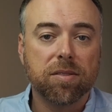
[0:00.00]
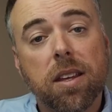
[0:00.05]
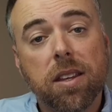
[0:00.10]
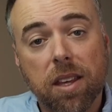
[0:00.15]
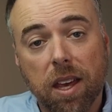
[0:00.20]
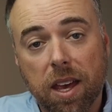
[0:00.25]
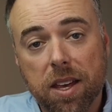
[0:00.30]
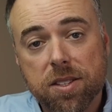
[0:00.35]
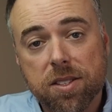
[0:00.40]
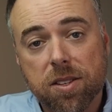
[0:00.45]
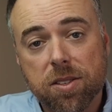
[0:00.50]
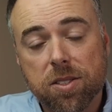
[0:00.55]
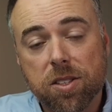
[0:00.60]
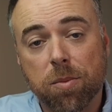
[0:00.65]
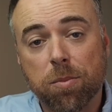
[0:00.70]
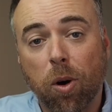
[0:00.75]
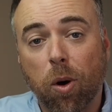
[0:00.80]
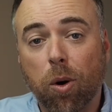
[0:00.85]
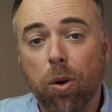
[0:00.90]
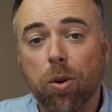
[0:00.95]
Yes,
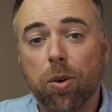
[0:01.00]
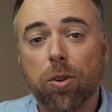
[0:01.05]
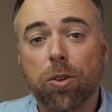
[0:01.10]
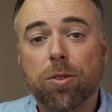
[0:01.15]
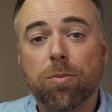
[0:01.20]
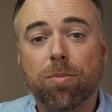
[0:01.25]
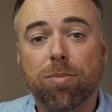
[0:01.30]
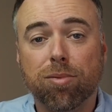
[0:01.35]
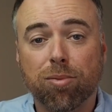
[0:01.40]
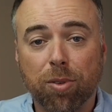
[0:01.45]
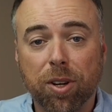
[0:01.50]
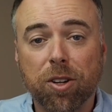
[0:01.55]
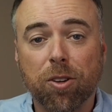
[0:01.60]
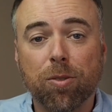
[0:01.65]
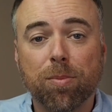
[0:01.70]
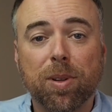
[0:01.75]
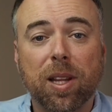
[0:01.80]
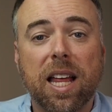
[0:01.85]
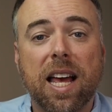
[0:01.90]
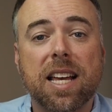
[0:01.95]
some old, brittle
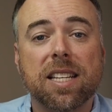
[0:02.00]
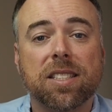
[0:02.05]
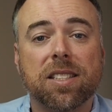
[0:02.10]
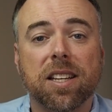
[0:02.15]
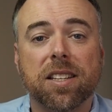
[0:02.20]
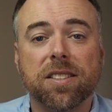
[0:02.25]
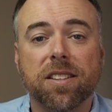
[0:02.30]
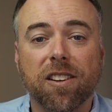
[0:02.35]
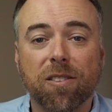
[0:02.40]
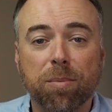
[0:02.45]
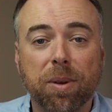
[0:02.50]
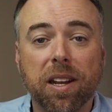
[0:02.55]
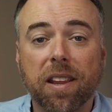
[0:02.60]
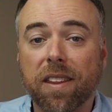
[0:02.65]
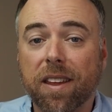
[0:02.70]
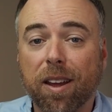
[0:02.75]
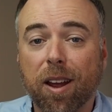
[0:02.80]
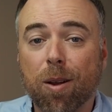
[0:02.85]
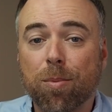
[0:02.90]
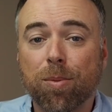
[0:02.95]
plastics that have been in
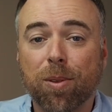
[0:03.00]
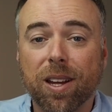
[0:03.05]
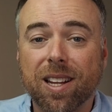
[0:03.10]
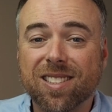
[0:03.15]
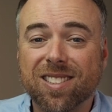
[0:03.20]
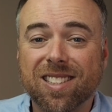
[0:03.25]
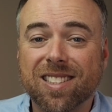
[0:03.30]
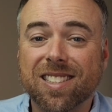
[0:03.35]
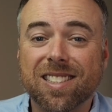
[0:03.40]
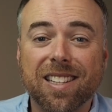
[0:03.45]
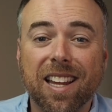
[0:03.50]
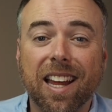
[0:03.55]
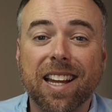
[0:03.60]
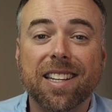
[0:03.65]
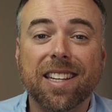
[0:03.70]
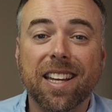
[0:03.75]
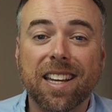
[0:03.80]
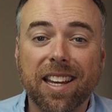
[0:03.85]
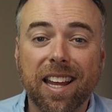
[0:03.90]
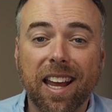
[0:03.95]
the airplane since
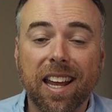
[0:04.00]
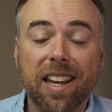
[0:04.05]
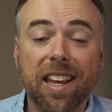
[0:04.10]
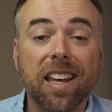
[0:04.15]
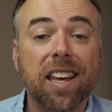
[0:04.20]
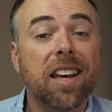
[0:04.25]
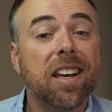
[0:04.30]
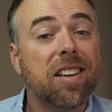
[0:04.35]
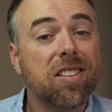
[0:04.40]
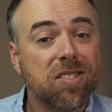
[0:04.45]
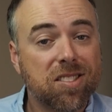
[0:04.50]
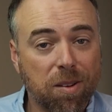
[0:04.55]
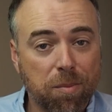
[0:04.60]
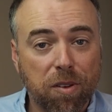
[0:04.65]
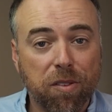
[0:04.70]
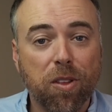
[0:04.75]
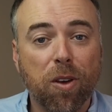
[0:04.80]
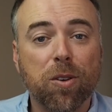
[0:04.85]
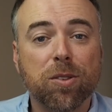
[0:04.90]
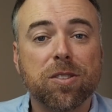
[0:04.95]
1980, some
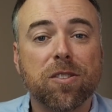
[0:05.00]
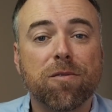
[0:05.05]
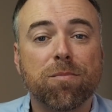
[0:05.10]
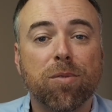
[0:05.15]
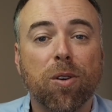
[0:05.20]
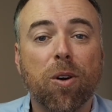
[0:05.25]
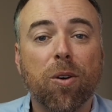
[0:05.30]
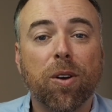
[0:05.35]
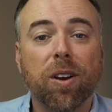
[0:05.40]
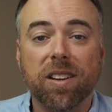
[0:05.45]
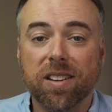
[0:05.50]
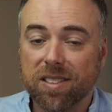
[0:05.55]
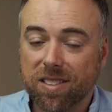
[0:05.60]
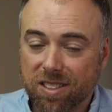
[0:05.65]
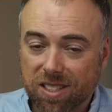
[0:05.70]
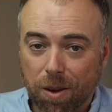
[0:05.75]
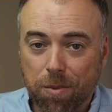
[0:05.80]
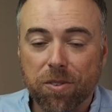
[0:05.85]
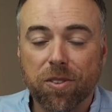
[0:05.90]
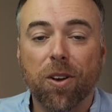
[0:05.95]
of those have broken,
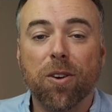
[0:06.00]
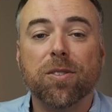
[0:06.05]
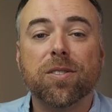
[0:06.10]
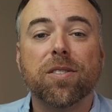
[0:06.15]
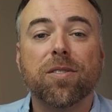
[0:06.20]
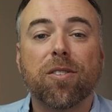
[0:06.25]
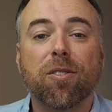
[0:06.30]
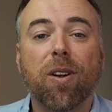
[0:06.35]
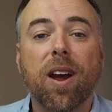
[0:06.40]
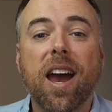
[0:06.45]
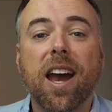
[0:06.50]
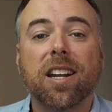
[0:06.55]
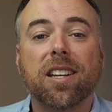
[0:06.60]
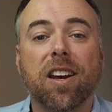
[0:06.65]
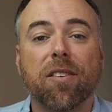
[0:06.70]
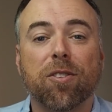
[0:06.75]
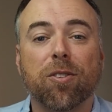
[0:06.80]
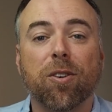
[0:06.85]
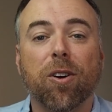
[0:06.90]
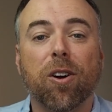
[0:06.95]
some of those have cracked
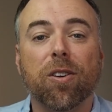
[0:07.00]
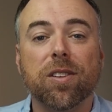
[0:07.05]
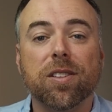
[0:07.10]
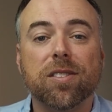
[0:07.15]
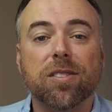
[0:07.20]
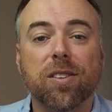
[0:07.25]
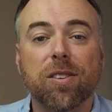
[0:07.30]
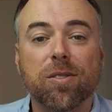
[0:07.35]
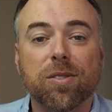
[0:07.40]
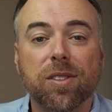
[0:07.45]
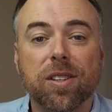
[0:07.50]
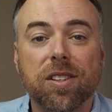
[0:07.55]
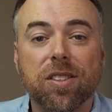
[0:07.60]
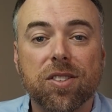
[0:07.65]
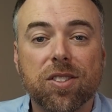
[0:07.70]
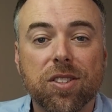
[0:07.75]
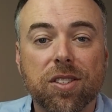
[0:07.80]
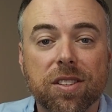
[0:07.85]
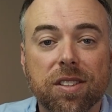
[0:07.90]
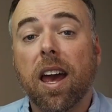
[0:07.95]
after all this
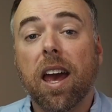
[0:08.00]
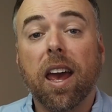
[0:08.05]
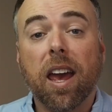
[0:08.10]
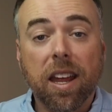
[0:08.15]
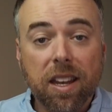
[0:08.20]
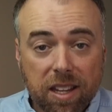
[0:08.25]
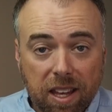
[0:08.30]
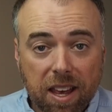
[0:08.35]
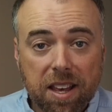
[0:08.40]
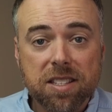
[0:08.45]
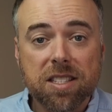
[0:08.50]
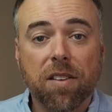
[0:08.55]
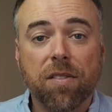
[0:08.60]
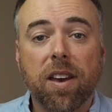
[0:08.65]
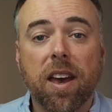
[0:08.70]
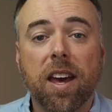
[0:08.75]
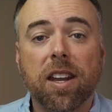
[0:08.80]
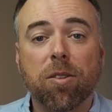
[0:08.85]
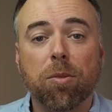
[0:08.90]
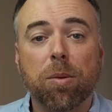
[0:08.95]
usage. And yes, I've
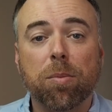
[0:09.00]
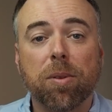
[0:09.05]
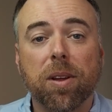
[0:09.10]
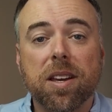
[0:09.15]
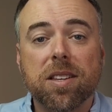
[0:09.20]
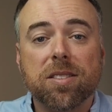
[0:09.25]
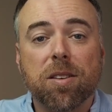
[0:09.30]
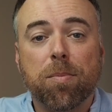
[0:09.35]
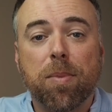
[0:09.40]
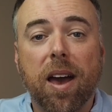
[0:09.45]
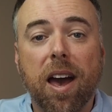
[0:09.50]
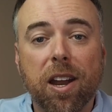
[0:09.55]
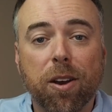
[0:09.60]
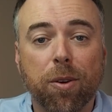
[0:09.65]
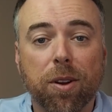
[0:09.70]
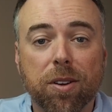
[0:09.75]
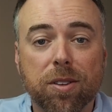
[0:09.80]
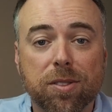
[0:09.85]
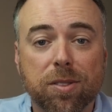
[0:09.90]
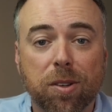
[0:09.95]
had to replace a
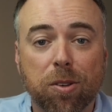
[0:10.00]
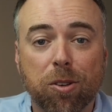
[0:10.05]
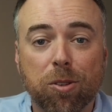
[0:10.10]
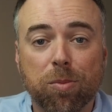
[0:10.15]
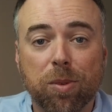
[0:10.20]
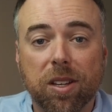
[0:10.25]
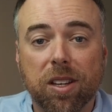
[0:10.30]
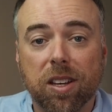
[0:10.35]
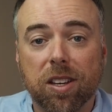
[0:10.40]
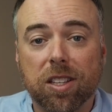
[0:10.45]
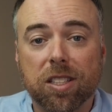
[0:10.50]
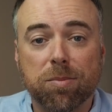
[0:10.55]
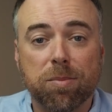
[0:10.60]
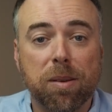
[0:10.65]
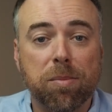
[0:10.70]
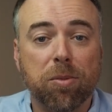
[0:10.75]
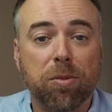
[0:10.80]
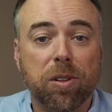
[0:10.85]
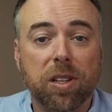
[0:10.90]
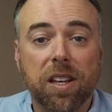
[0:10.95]
battery or so because
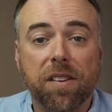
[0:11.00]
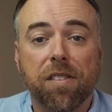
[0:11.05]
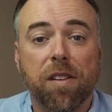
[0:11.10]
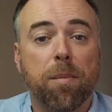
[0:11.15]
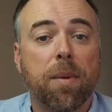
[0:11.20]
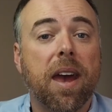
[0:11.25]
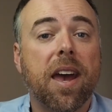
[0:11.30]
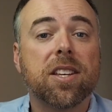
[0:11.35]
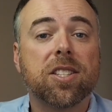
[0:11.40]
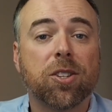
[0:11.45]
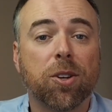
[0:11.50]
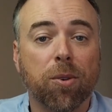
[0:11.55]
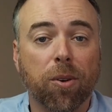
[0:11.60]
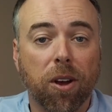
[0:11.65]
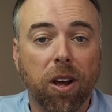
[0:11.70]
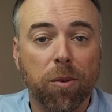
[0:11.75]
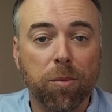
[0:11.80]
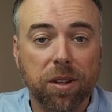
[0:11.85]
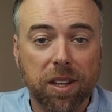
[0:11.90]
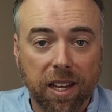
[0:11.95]
people leave the master
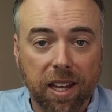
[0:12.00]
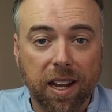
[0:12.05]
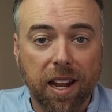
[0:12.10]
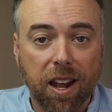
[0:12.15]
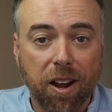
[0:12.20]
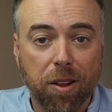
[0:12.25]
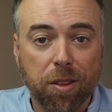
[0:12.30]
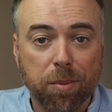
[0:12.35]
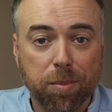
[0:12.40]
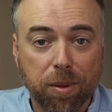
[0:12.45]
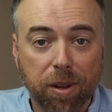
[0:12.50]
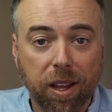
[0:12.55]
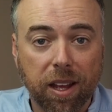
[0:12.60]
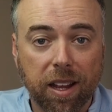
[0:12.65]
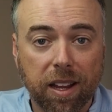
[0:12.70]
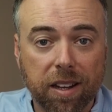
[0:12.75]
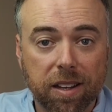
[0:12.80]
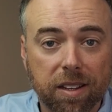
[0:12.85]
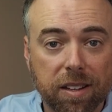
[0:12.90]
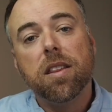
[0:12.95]
on when they get out of the plane.
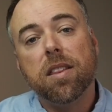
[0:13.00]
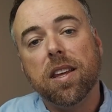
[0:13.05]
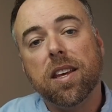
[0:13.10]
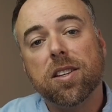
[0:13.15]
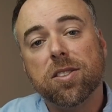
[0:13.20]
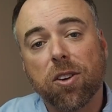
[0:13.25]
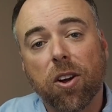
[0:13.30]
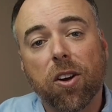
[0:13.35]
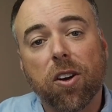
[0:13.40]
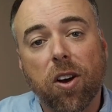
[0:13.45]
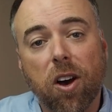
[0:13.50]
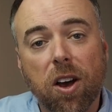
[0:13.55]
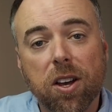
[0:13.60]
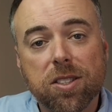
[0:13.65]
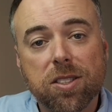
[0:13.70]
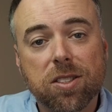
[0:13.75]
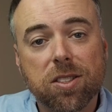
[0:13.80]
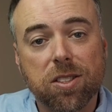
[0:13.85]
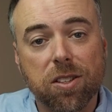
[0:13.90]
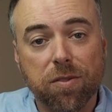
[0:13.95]
These are
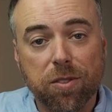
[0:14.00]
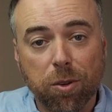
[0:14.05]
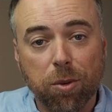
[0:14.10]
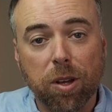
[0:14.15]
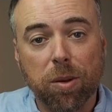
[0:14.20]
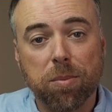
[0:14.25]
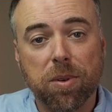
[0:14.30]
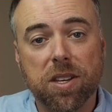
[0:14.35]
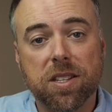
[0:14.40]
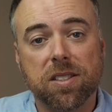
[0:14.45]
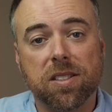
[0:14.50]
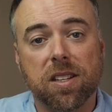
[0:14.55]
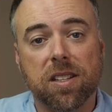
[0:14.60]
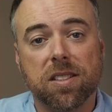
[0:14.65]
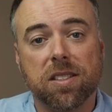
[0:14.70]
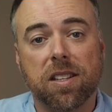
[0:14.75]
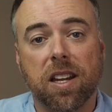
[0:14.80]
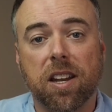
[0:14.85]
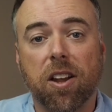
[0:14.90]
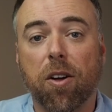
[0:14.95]
costs of doing
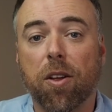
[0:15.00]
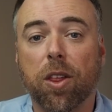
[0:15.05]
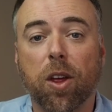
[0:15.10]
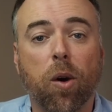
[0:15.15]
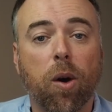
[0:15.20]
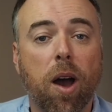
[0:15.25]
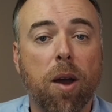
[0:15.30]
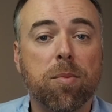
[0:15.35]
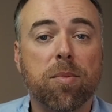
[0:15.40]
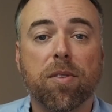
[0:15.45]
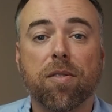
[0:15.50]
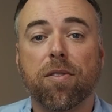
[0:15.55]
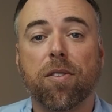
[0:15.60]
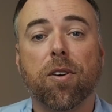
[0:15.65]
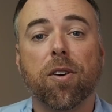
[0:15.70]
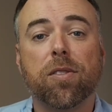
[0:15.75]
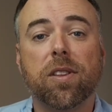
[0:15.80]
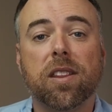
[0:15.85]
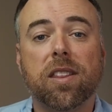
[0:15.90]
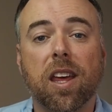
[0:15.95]
business, and although I
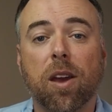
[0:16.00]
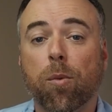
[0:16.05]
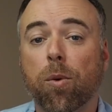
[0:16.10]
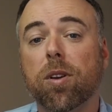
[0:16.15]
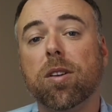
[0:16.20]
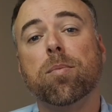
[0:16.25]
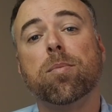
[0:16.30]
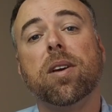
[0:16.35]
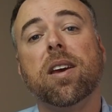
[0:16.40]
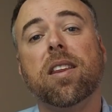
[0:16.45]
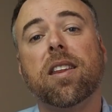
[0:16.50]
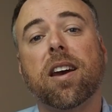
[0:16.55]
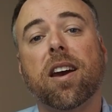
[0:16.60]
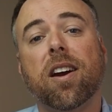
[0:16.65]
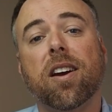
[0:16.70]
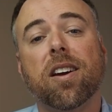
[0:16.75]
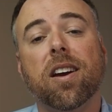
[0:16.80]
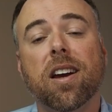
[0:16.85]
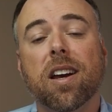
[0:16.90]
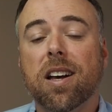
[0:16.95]
prefer that they wouldn't be
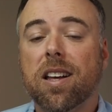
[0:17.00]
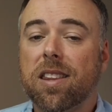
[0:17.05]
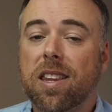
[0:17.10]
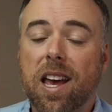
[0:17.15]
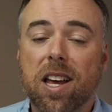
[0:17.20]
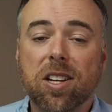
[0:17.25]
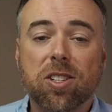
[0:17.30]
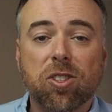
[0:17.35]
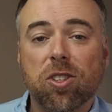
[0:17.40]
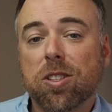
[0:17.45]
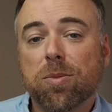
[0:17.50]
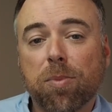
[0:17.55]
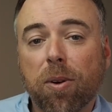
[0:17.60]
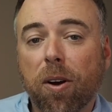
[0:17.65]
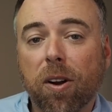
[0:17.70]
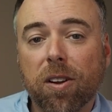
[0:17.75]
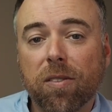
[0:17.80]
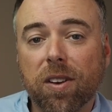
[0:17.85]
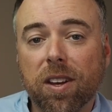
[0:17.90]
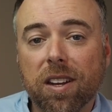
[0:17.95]
there, that's just
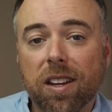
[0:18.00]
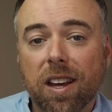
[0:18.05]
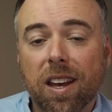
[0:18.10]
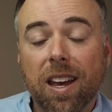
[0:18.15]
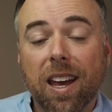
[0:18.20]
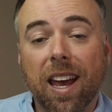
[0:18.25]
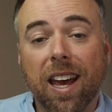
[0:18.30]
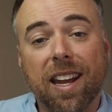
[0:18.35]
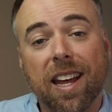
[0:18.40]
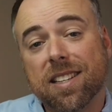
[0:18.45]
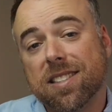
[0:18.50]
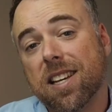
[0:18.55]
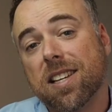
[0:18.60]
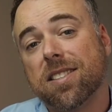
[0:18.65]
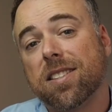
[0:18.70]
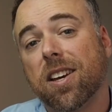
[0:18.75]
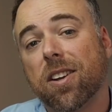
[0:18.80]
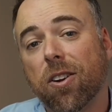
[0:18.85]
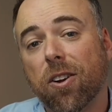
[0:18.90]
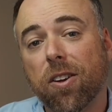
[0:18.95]
part of it. And as I
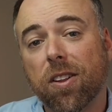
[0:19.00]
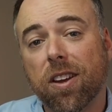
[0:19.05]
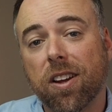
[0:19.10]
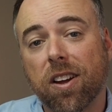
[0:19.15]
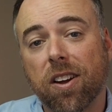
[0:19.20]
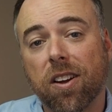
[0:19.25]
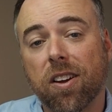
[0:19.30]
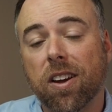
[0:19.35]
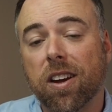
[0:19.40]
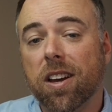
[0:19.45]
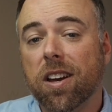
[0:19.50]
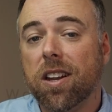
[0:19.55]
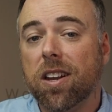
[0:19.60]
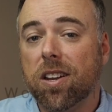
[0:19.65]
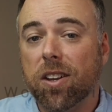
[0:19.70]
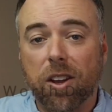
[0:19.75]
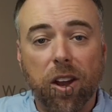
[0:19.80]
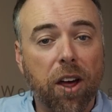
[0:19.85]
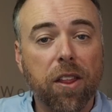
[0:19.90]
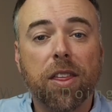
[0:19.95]
said earlier,
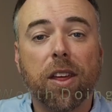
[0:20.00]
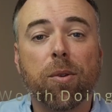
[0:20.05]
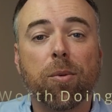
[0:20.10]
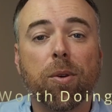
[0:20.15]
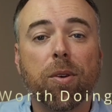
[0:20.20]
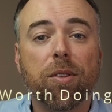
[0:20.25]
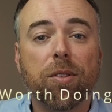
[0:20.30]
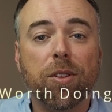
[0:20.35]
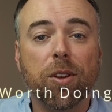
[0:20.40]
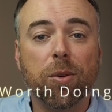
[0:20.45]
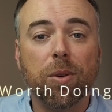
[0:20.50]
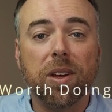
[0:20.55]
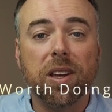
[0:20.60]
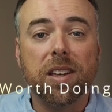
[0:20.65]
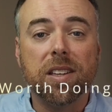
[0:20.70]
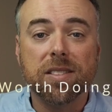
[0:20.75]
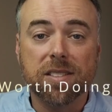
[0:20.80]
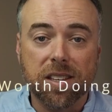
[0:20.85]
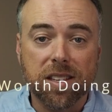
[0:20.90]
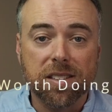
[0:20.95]
nothing worth doing
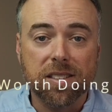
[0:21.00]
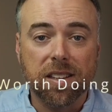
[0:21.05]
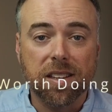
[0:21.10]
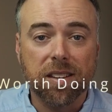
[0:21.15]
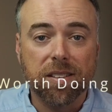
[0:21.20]
is easy.